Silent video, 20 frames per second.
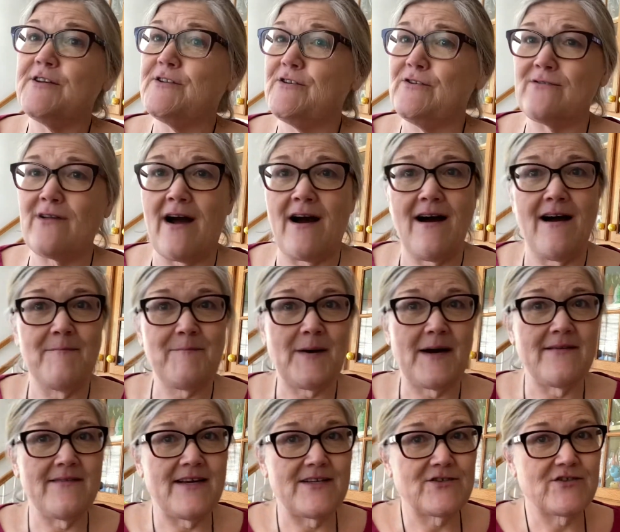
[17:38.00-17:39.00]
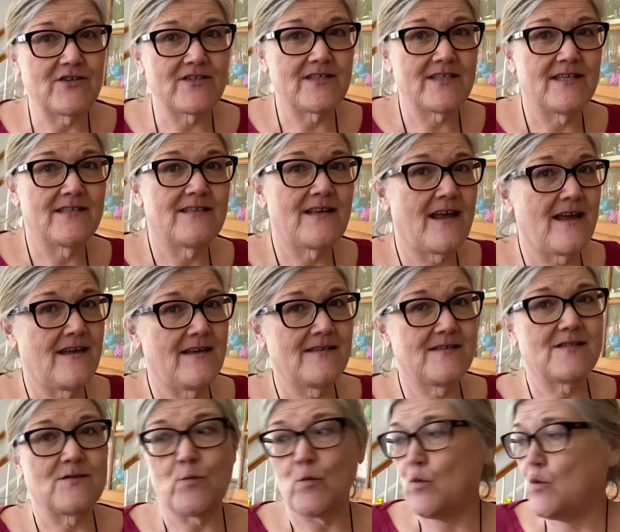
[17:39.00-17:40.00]
do not buy that Tres
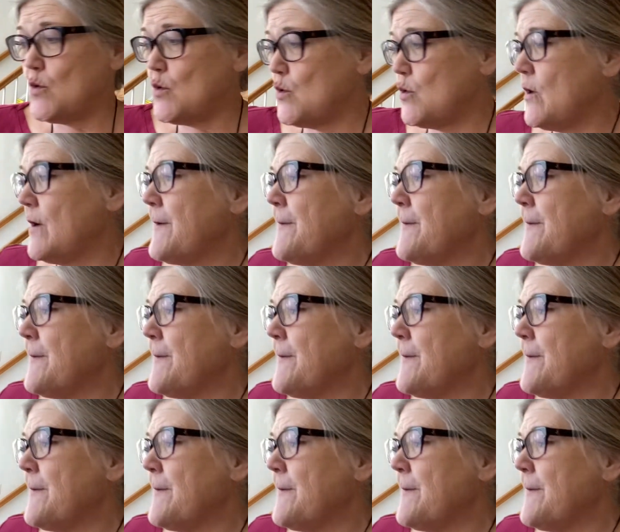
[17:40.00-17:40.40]
Leches.